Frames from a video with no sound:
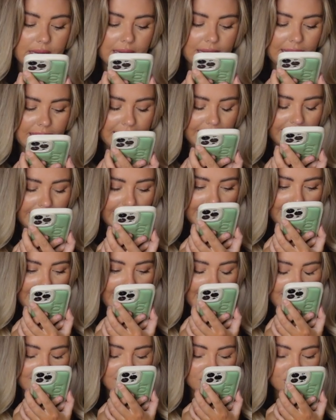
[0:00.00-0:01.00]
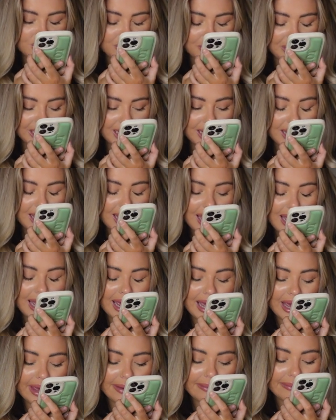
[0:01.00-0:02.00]
Hi, just me.
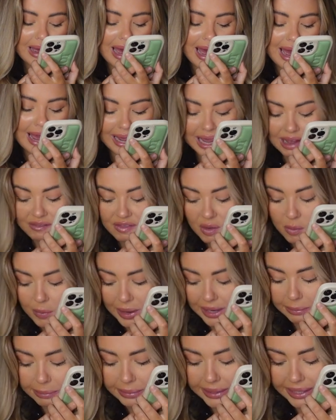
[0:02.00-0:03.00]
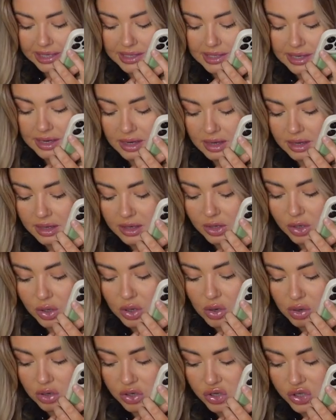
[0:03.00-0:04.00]
I have a white blazer,
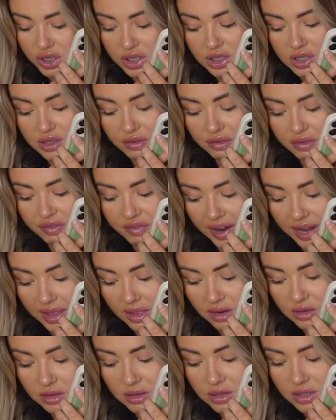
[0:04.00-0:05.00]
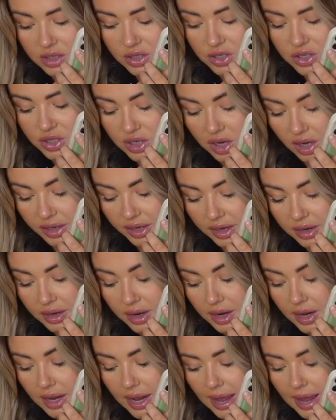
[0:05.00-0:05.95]
gorgeous, feathers, stunning.